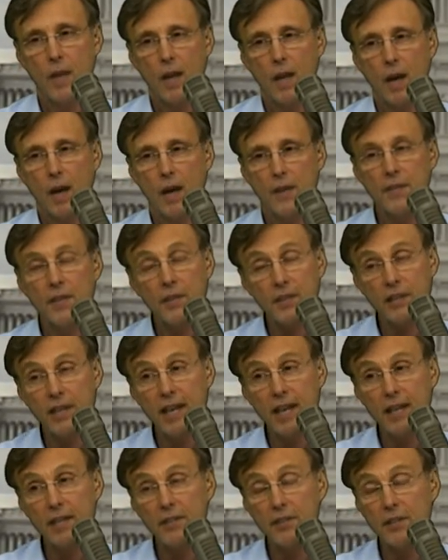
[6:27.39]
On the other
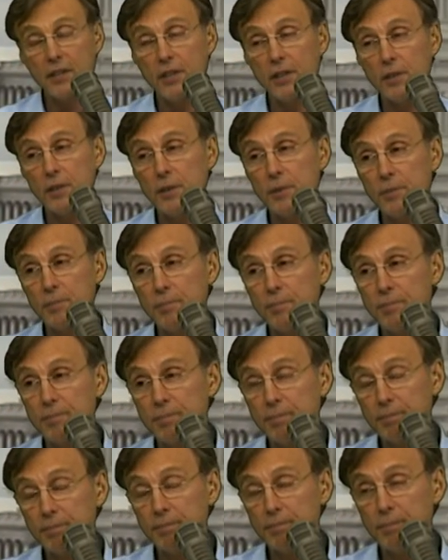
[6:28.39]
hand, there
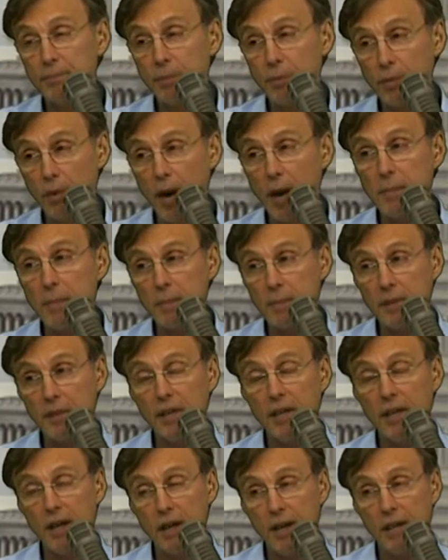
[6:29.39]

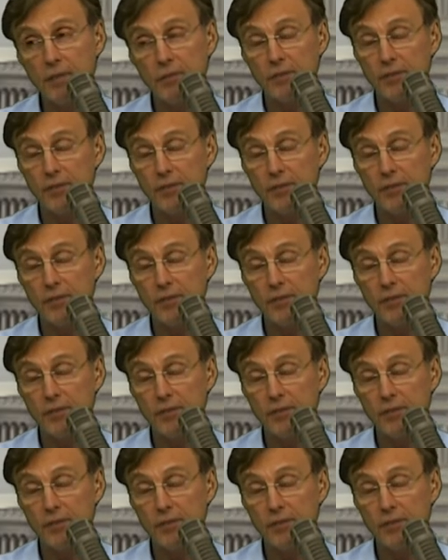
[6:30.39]
probably are,